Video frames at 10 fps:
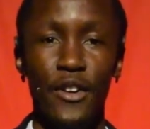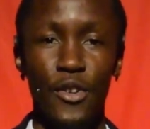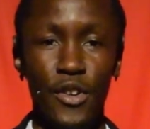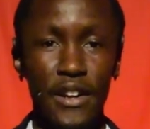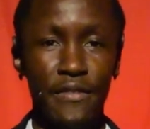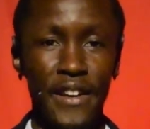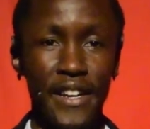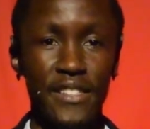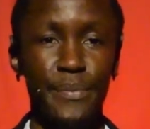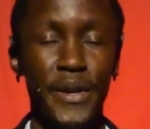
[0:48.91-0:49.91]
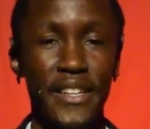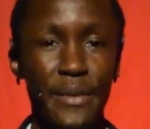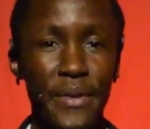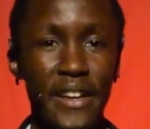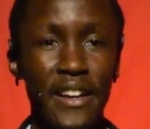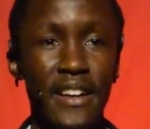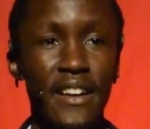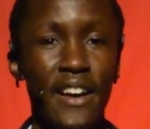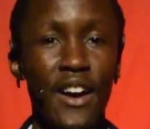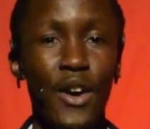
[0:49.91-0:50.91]
coronavirus pandemic
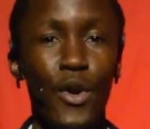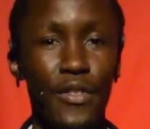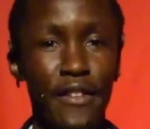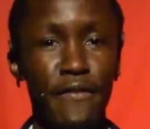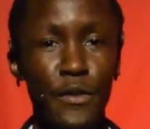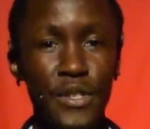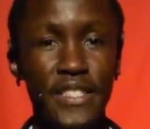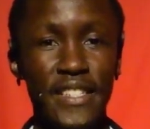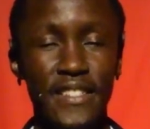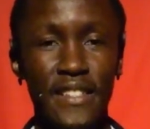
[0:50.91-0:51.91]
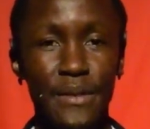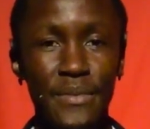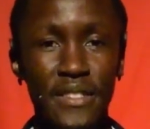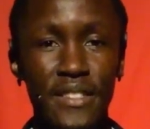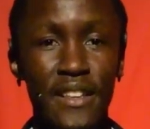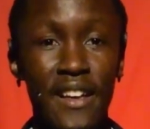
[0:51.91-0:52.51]
on the food systems